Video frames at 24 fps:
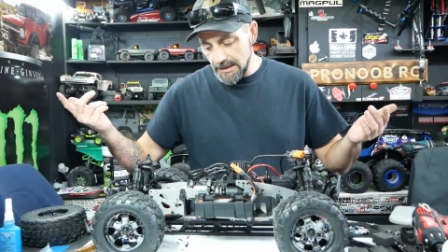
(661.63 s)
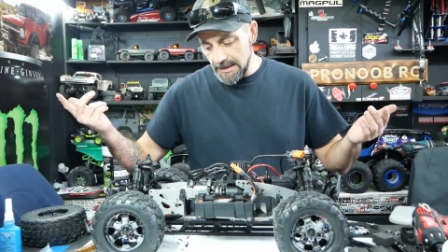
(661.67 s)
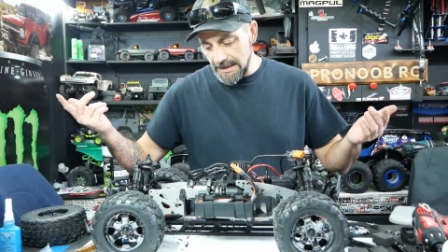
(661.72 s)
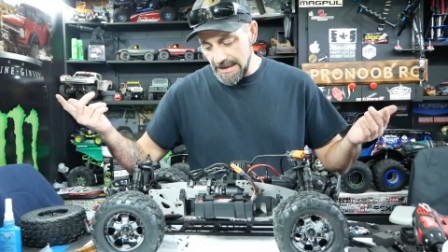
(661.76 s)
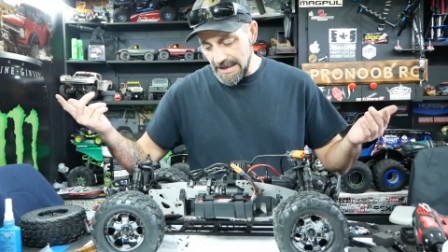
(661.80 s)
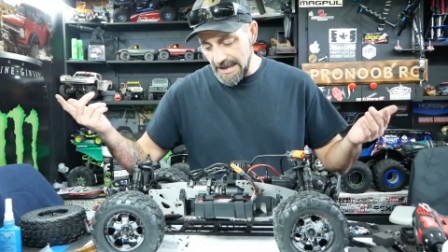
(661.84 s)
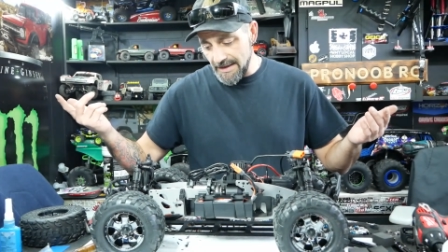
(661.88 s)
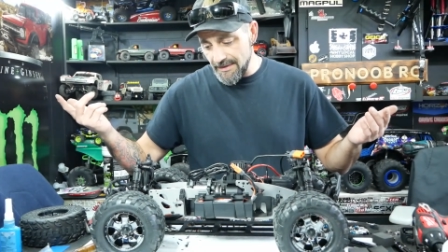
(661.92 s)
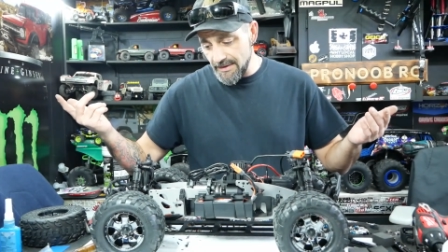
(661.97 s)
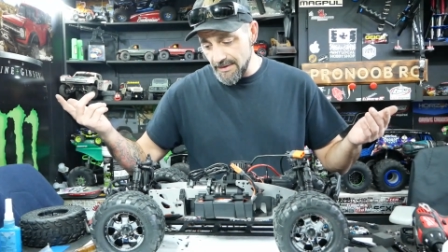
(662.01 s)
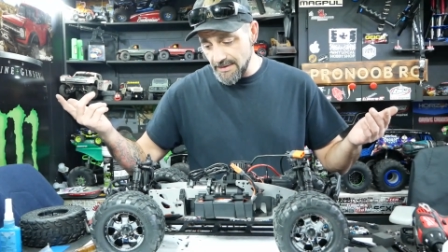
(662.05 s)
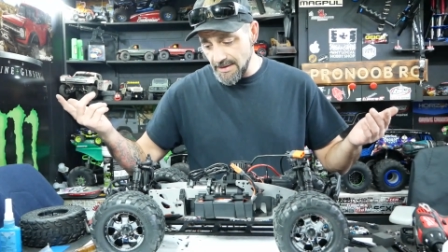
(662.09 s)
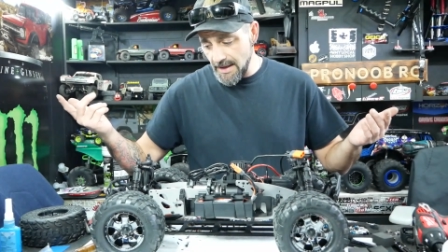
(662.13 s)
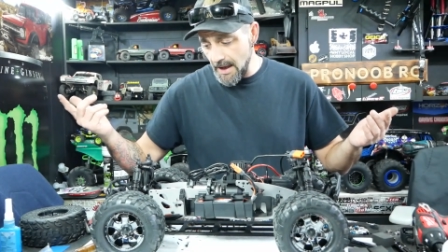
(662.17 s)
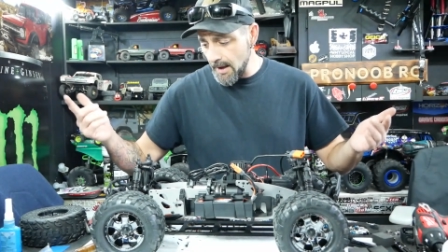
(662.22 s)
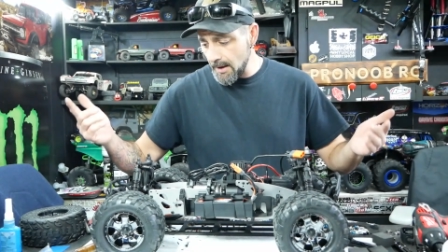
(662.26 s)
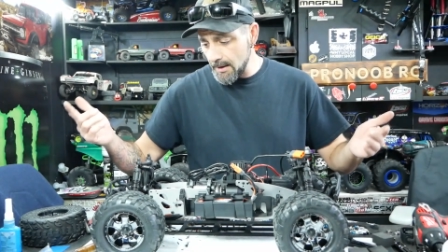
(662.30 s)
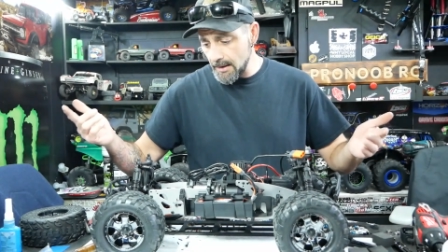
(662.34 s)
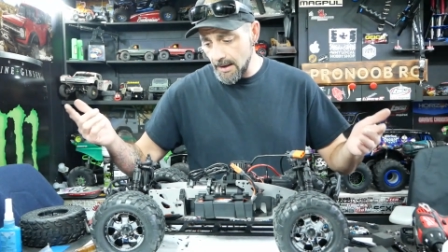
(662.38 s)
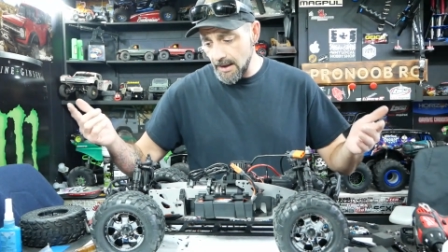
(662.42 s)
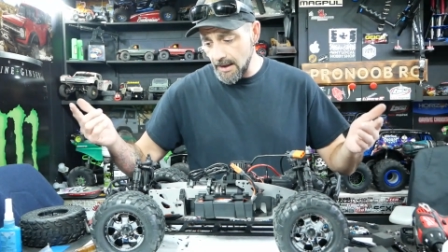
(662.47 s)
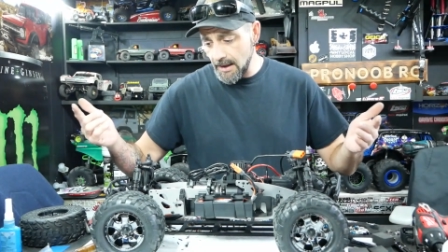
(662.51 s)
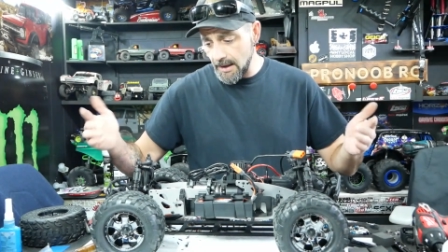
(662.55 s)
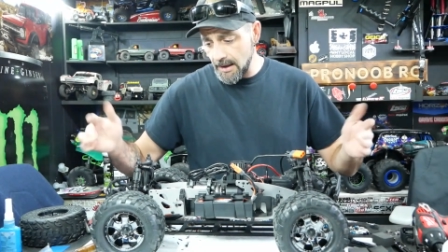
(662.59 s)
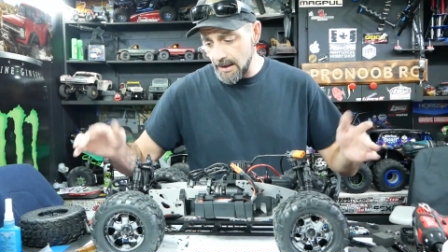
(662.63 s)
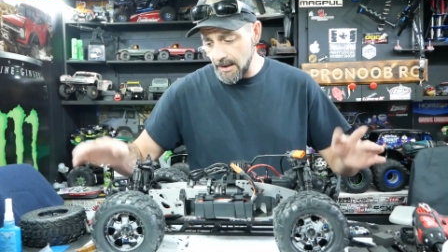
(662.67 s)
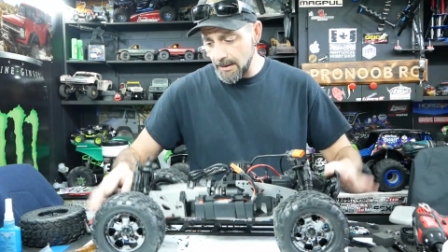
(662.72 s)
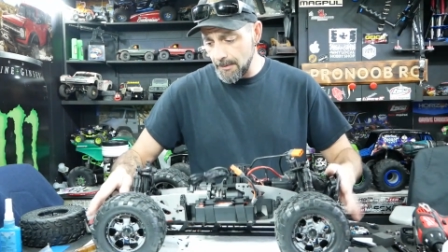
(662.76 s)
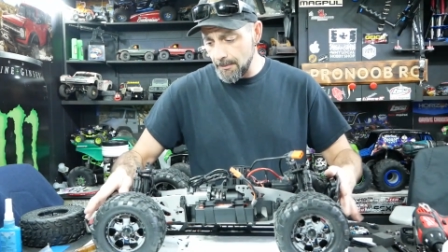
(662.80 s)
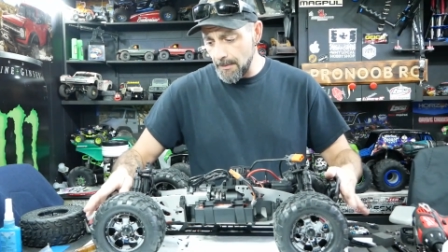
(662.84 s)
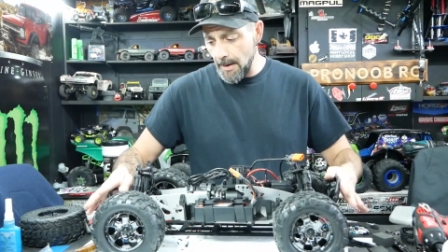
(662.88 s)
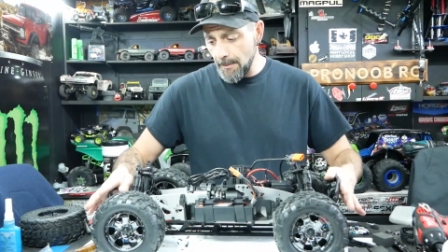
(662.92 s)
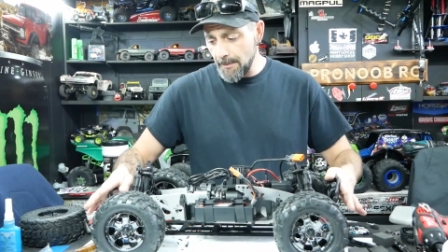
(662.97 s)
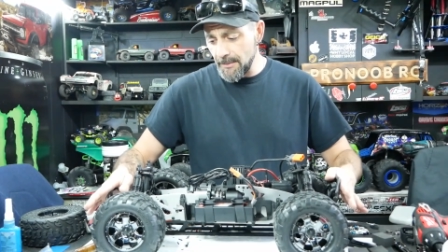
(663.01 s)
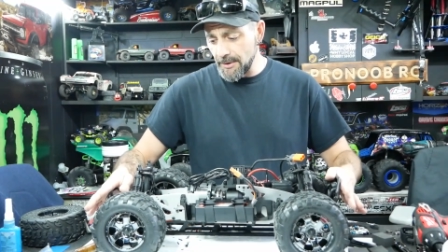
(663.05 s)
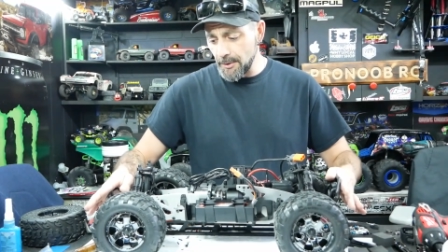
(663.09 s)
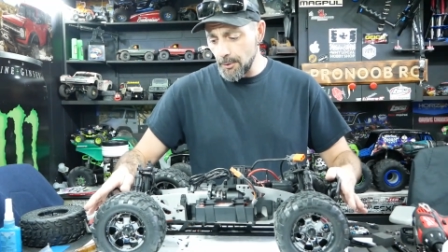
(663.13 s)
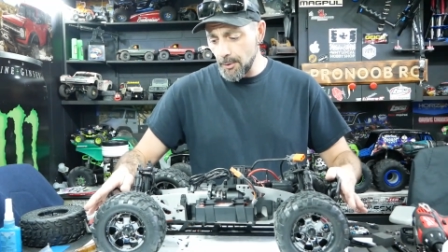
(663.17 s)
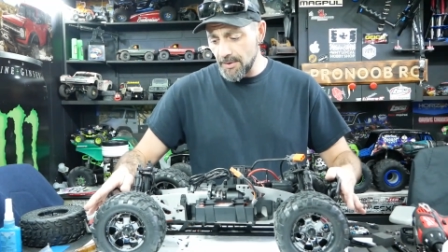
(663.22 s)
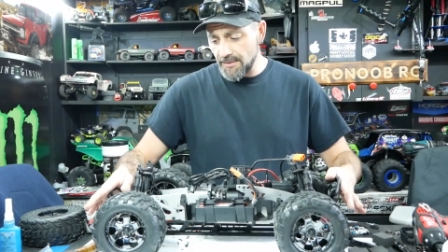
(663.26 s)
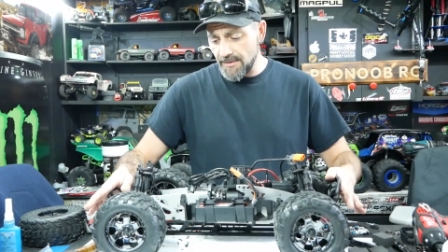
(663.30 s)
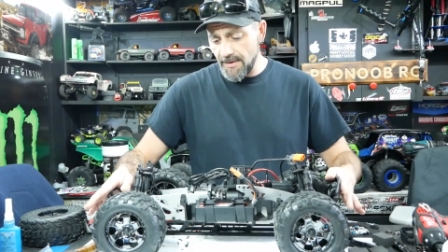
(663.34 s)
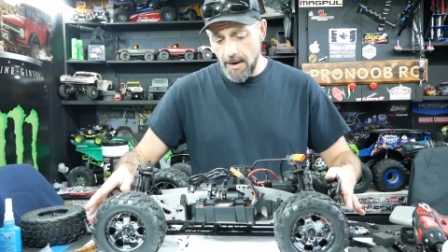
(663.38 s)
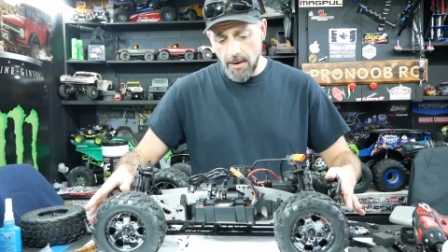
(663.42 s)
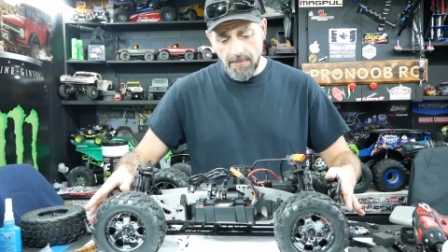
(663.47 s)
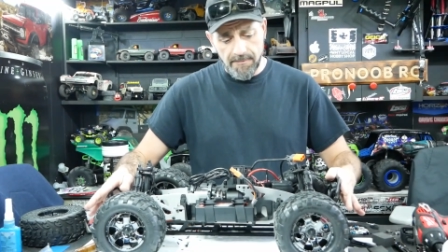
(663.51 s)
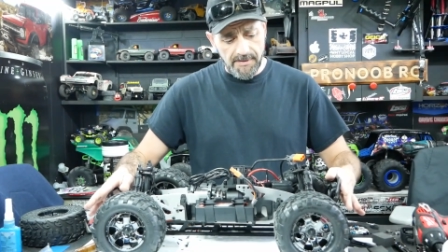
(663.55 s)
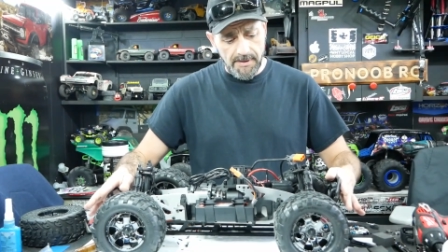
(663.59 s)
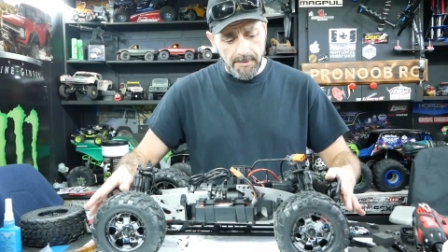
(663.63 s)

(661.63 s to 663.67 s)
And then, yeah, I'm going to go to town for a